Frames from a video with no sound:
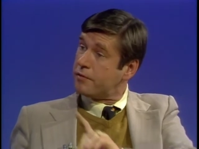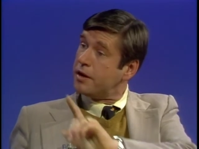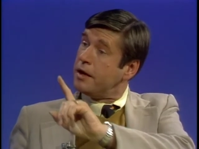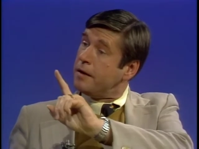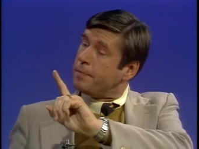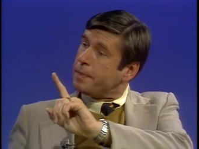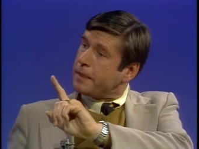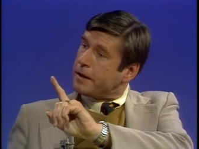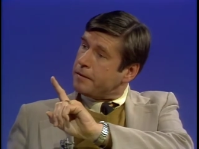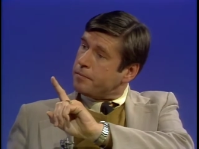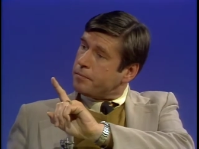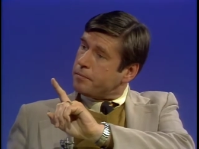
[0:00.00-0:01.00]
don't they target
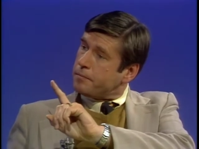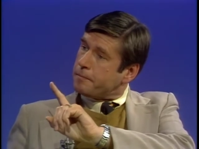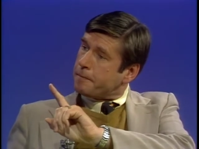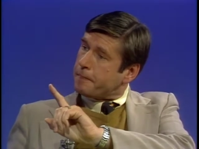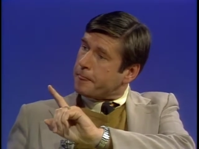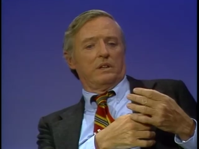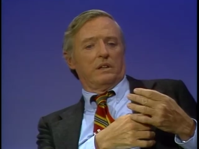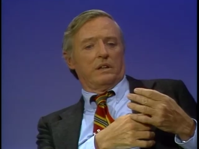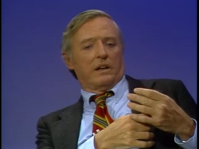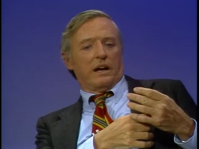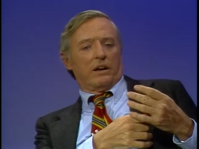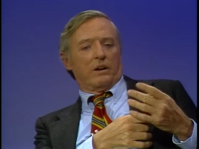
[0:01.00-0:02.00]
anyways
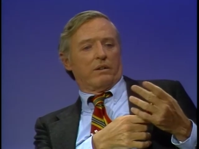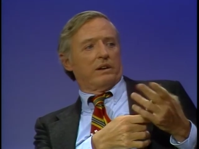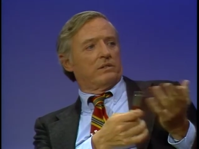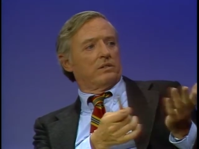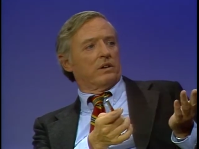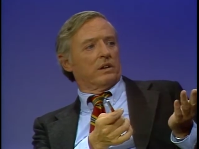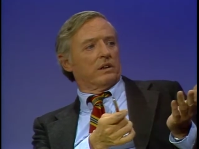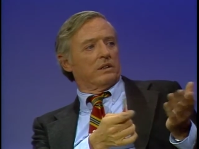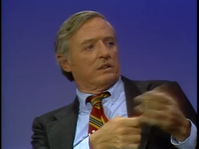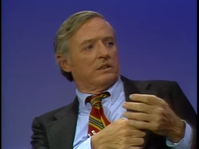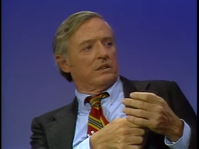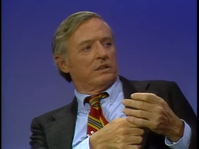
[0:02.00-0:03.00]
routinely? IRS targets.